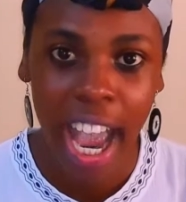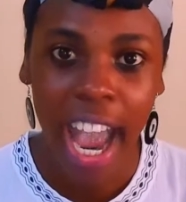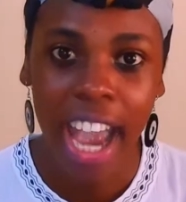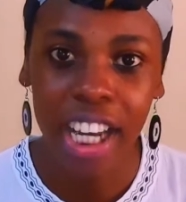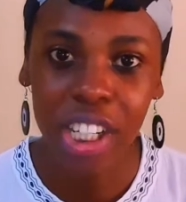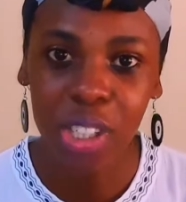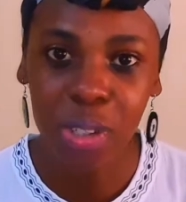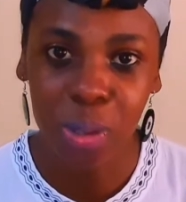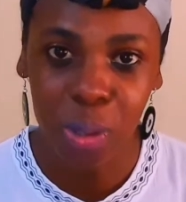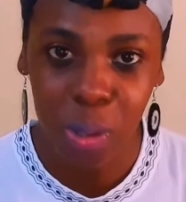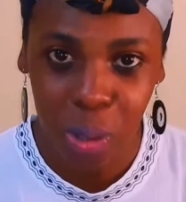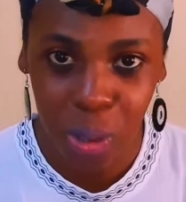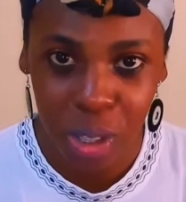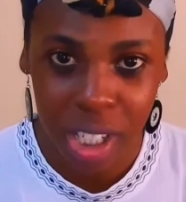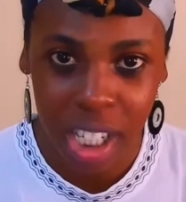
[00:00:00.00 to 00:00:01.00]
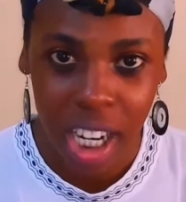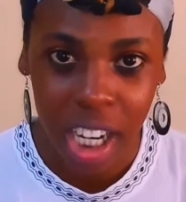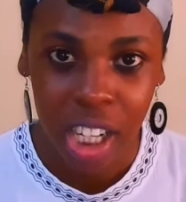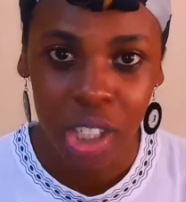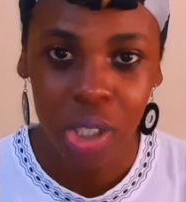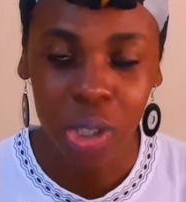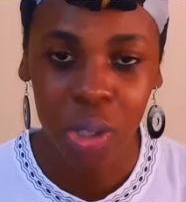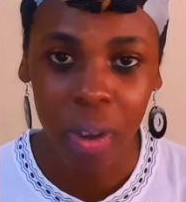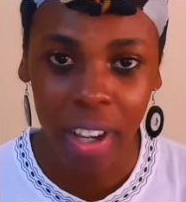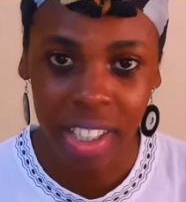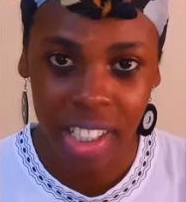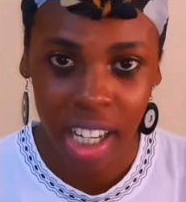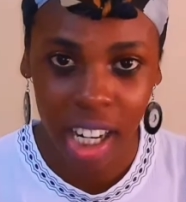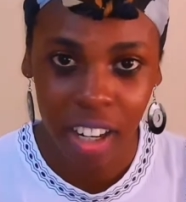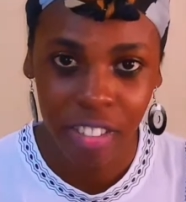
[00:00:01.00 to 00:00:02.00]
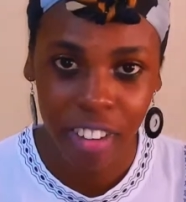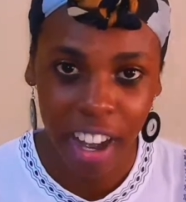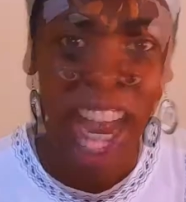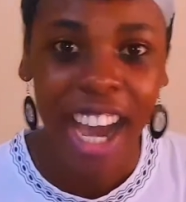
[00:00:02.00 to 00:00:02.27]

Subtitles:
and do good to yourself.